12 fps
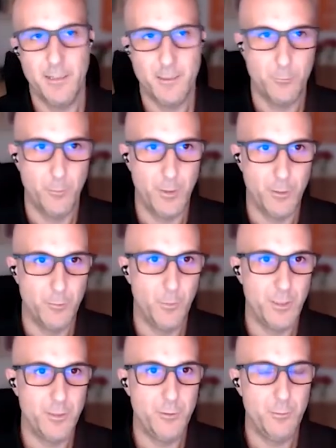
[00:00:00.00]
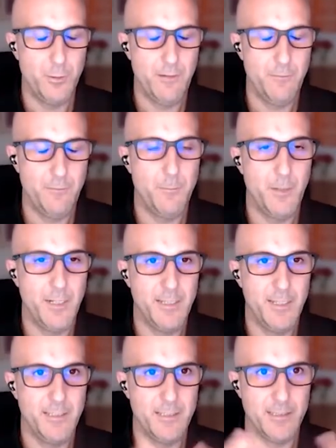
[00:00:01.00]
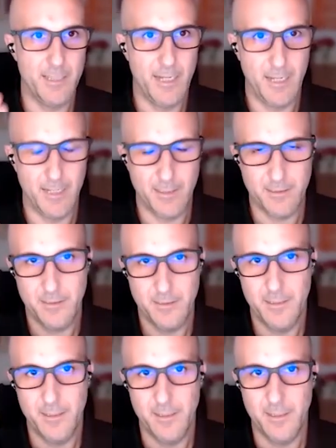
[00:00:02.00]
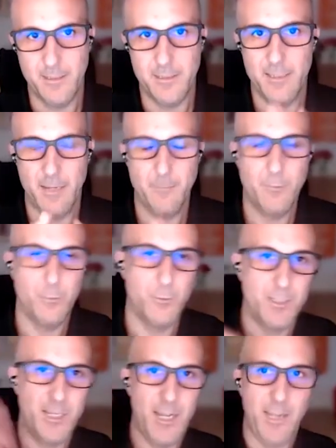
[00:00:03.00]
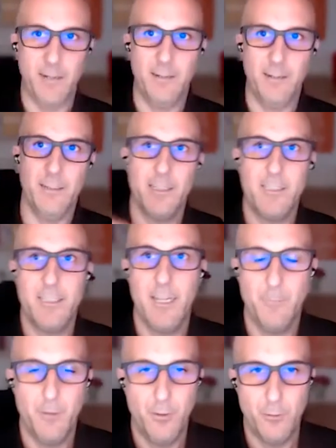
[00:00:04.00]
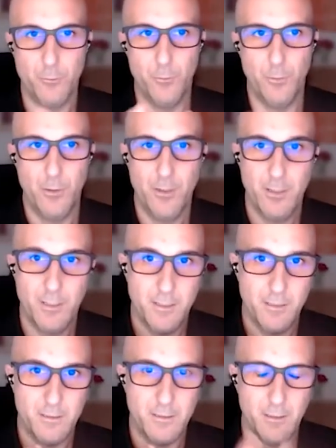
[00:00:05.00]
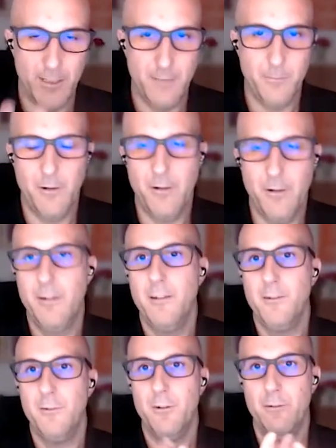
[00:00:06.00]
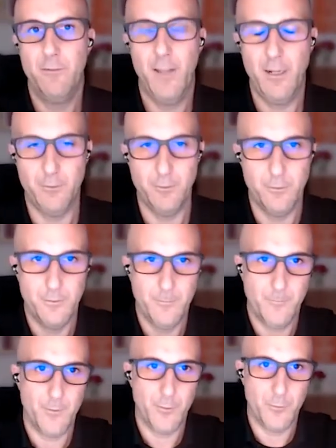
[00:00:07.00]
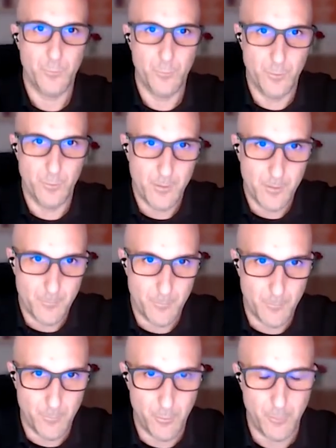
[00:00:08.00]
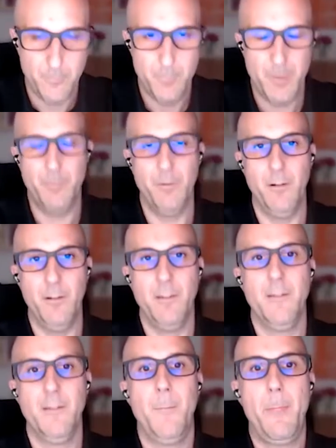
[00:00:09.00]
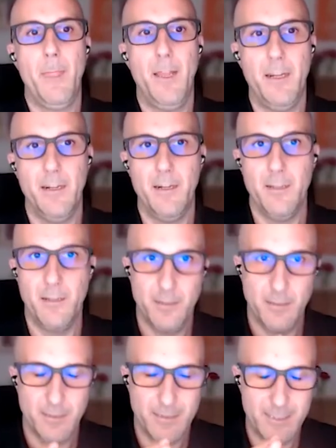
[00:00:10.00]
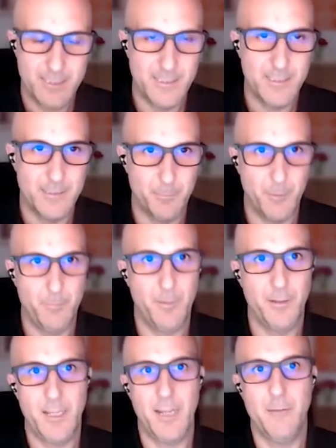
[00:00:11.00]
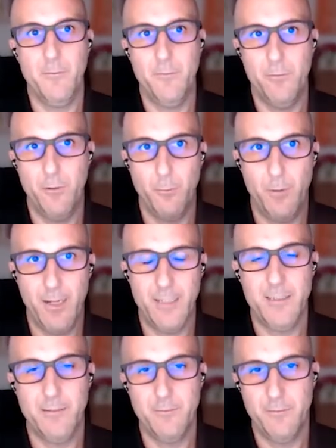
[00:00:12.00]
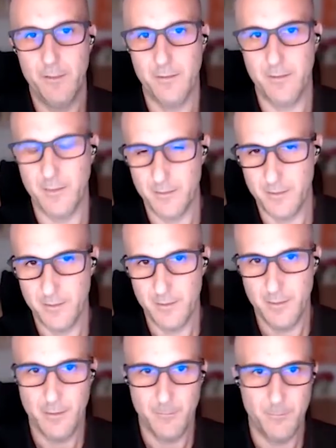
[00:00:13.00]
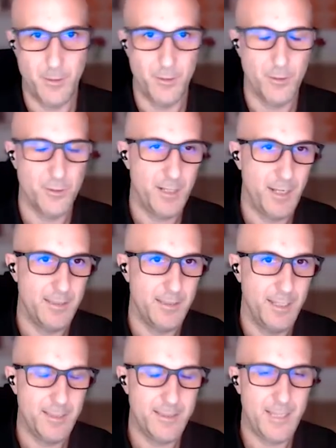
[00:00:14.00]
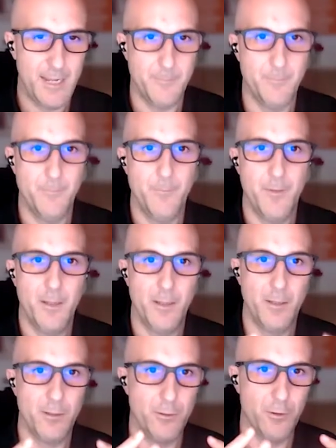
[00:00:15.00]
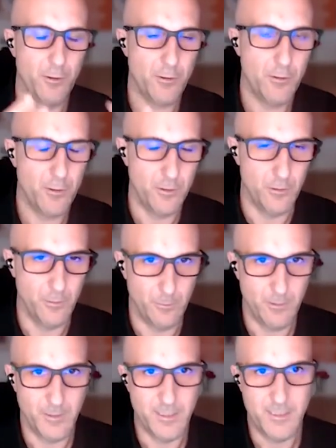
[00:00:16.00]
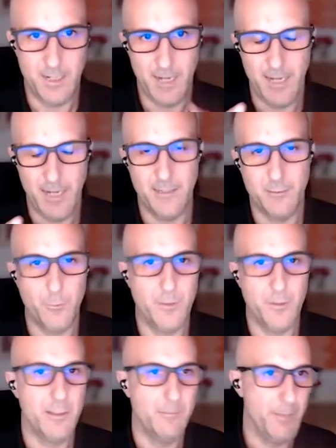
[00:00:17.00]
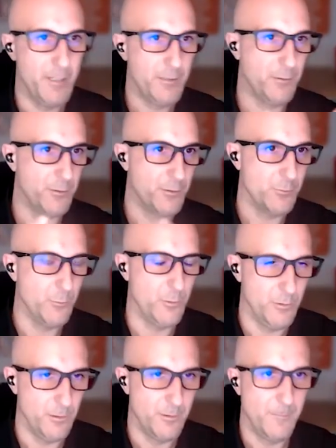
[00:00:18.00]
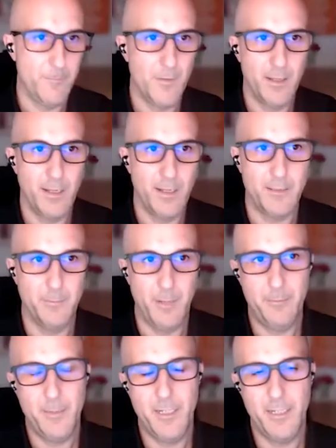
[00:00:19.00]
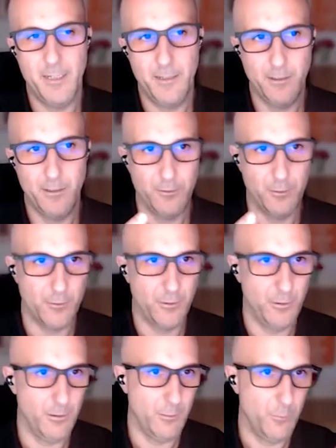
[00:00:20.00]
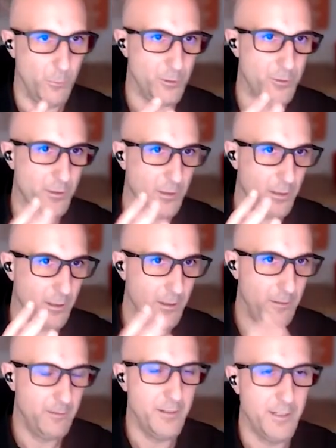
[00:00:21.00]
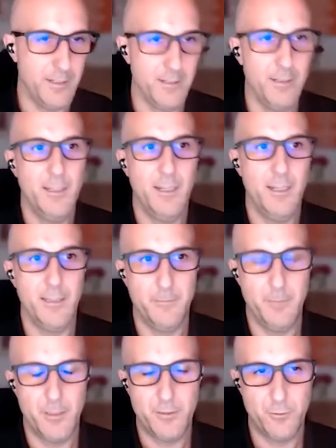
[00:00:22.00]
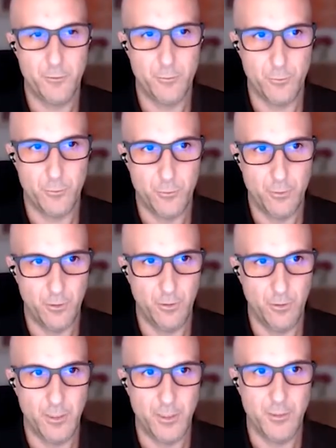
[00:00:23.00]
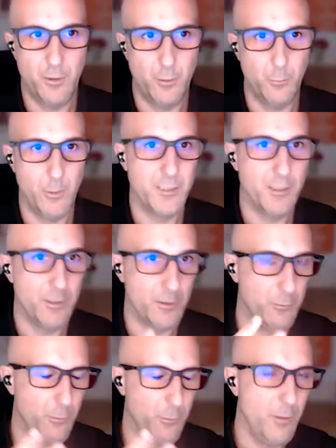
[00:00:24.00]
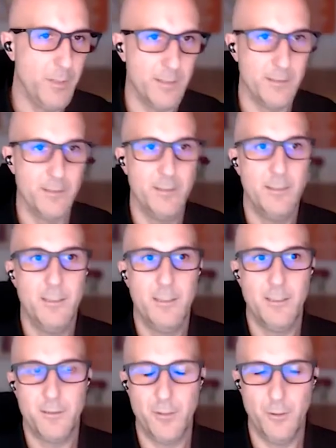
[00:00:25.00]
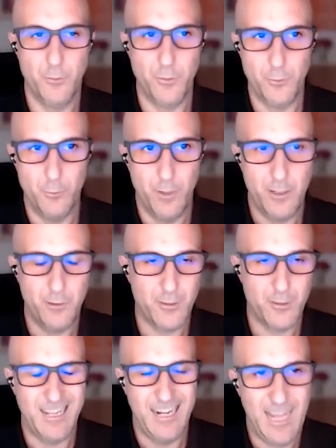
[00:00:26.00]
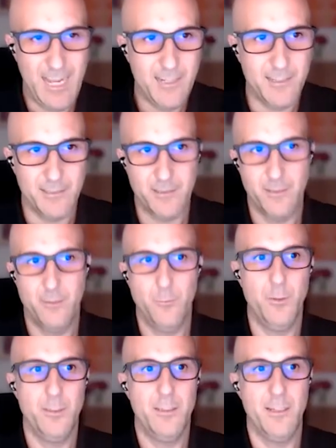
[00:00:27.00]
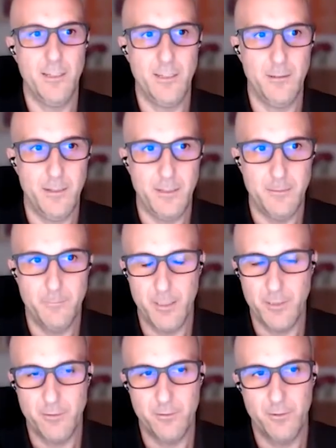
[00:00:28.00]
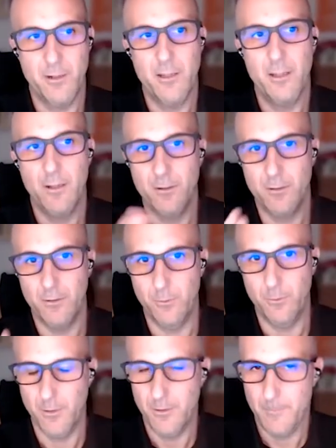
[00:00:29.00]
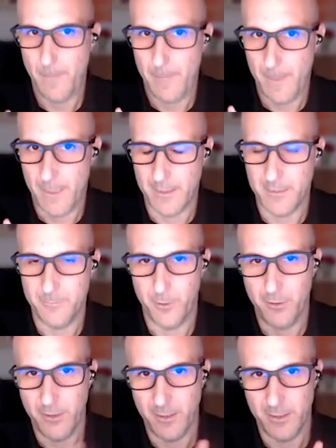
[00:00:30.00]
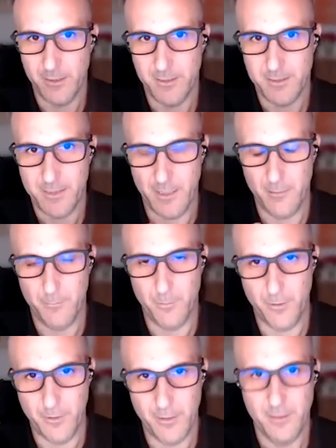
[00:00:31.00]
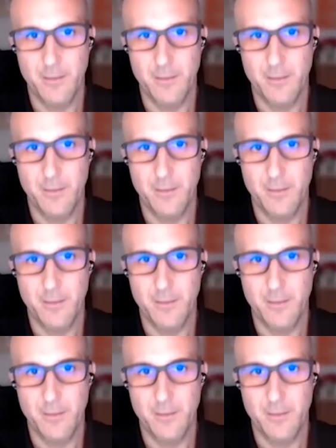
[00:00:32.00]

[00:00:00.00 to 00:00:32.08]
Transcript: when you have validated that, it's time to scale. It's time to deliver your value to more people. And this is the proper time for raising fundings, because at that time, your goal is aligned with the investor's goal. At the very beginning, your goal was learning, and the investor's goal is always growing. So you are not aligned with the investor goal. At this point, in the scale point,